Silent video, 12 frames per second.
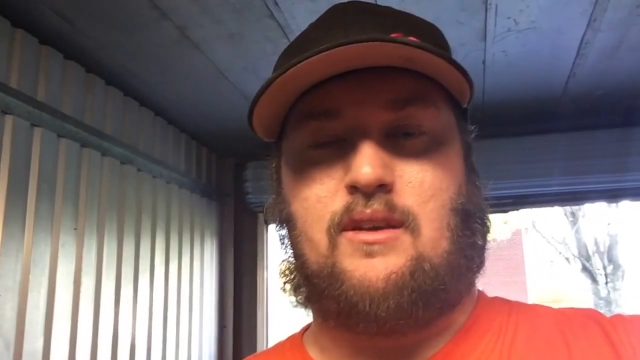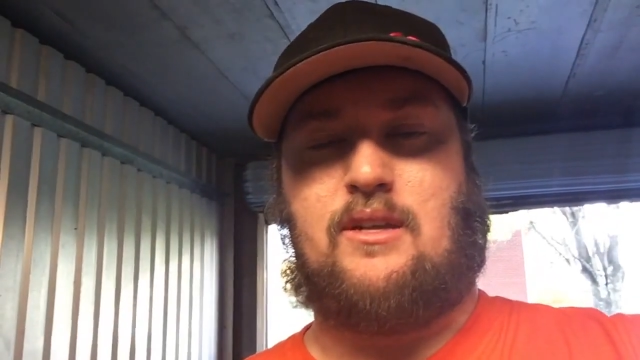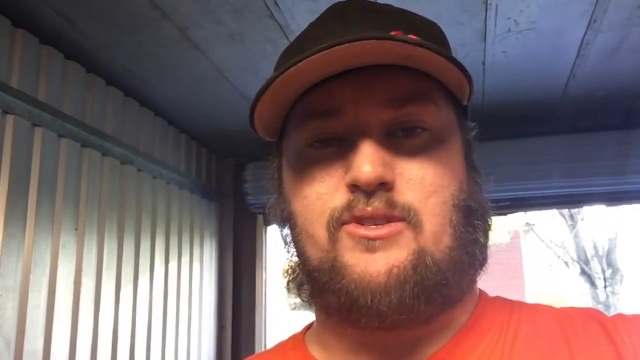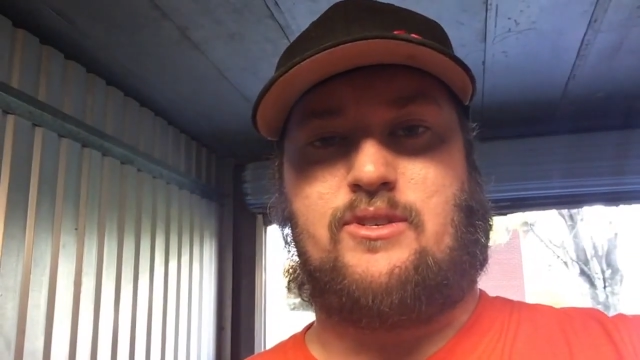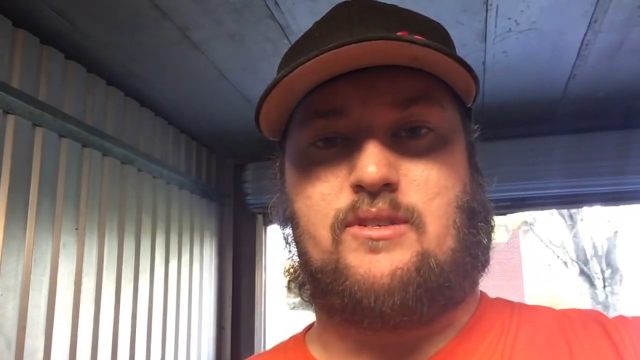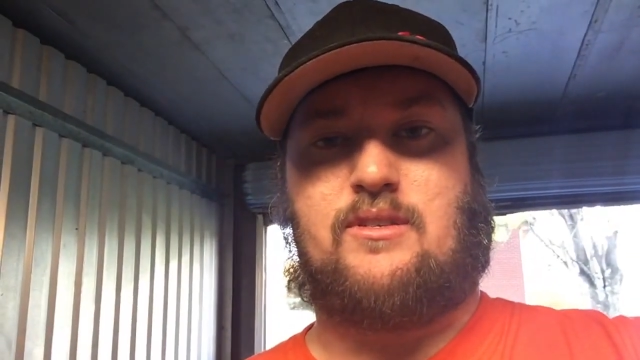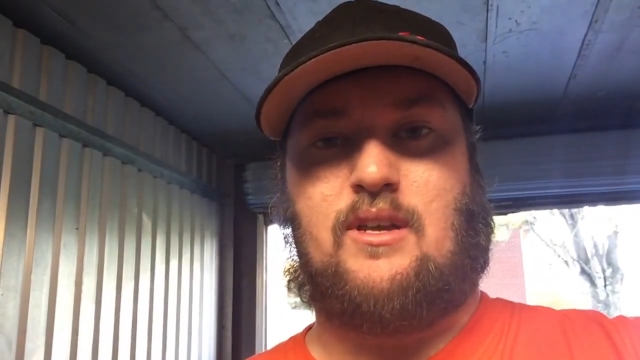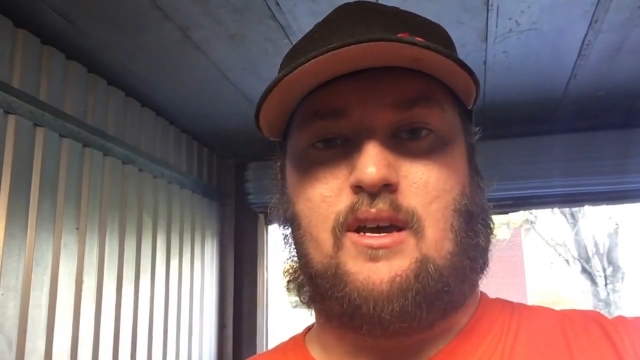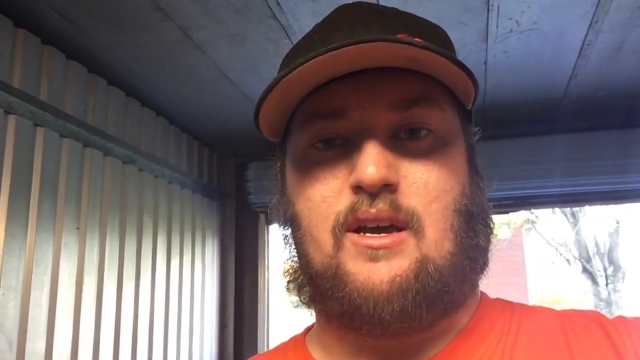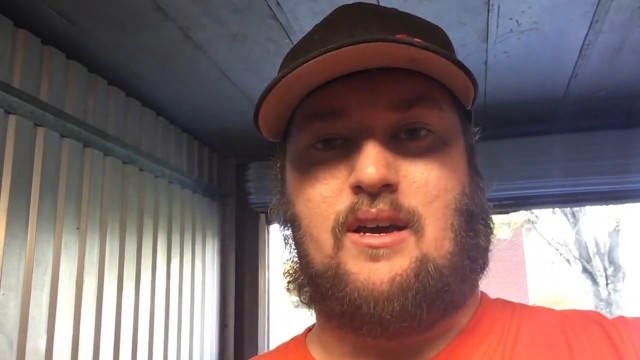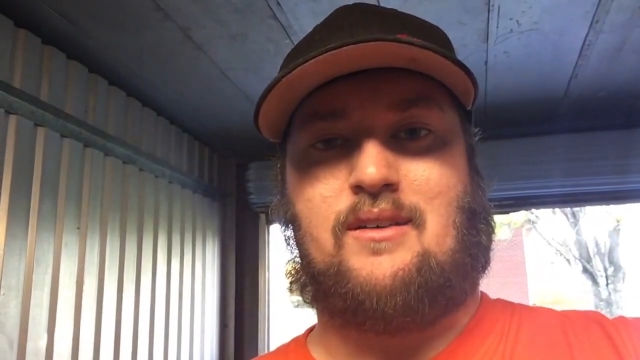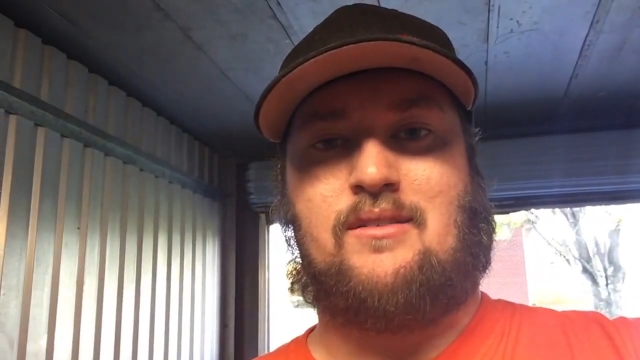It just,
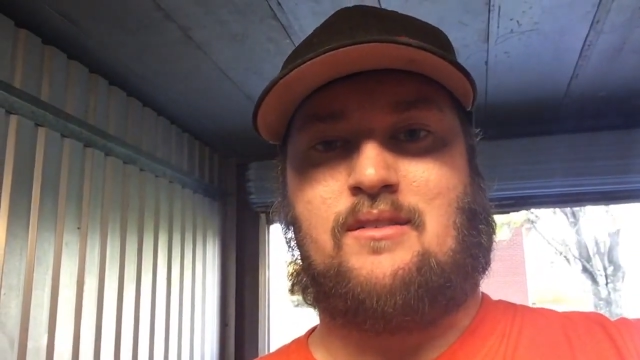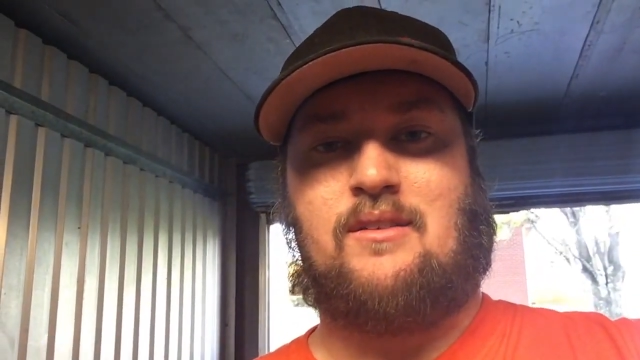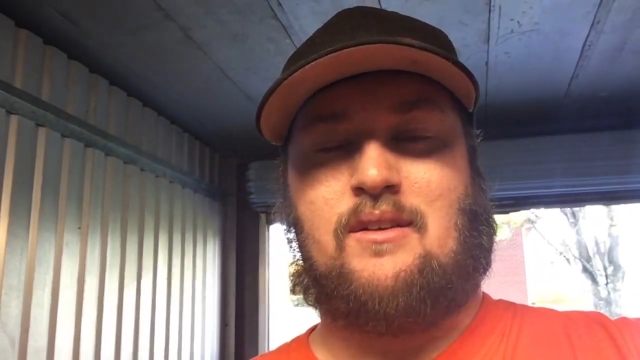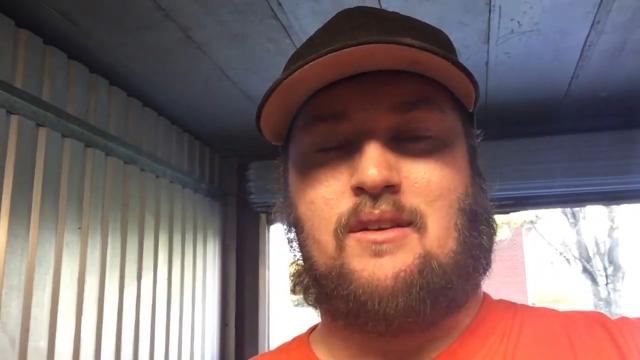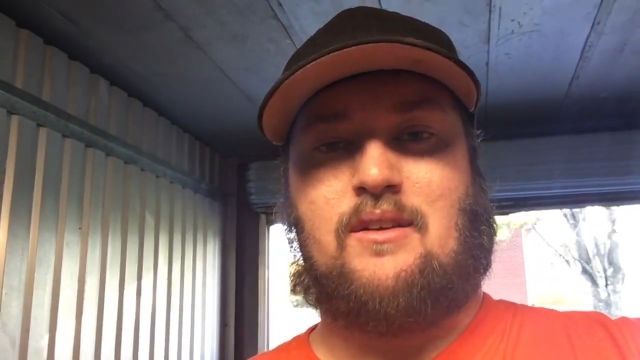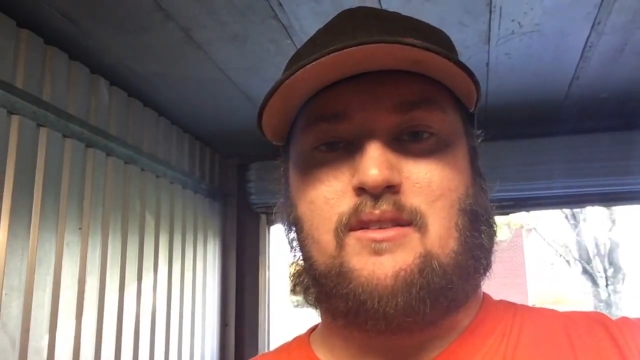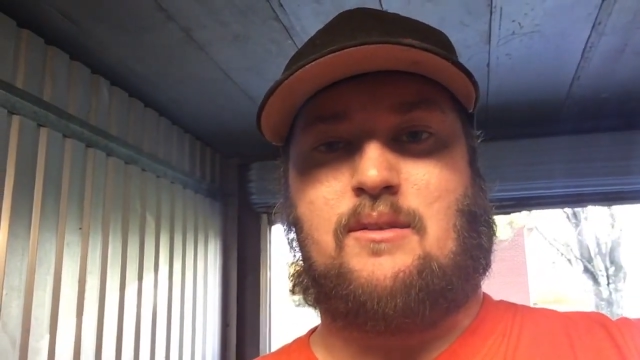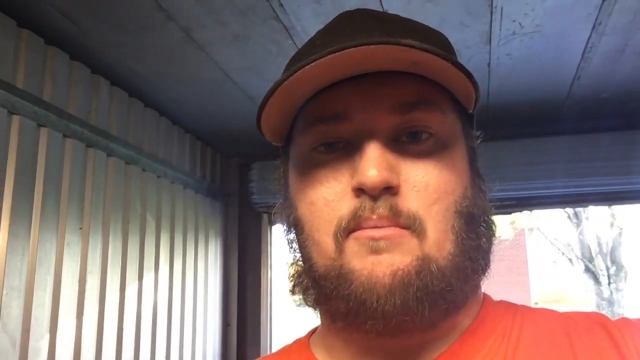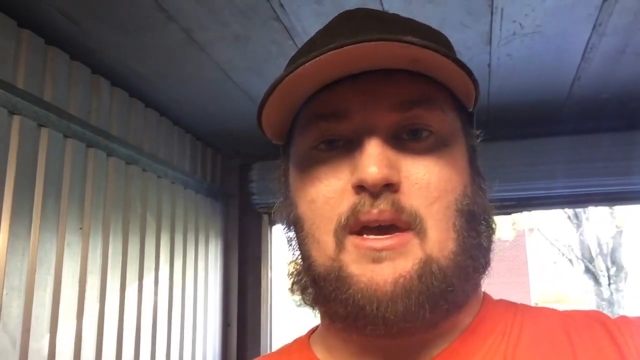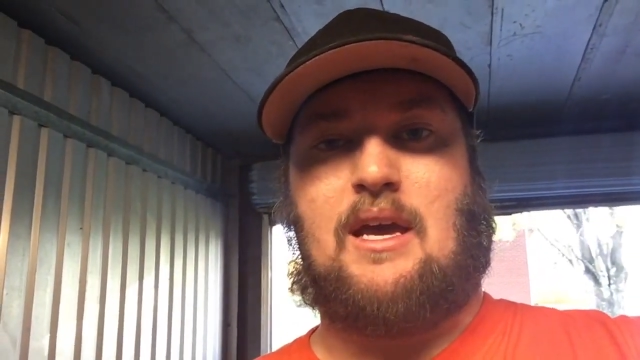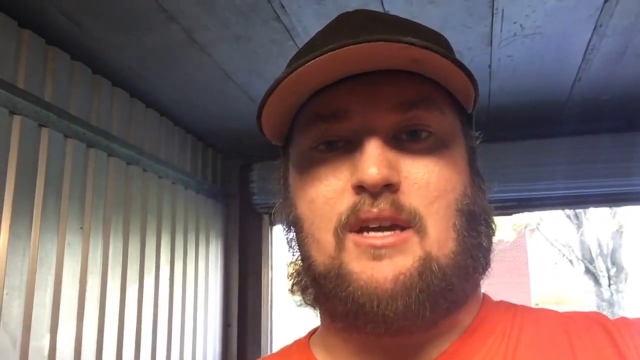to me,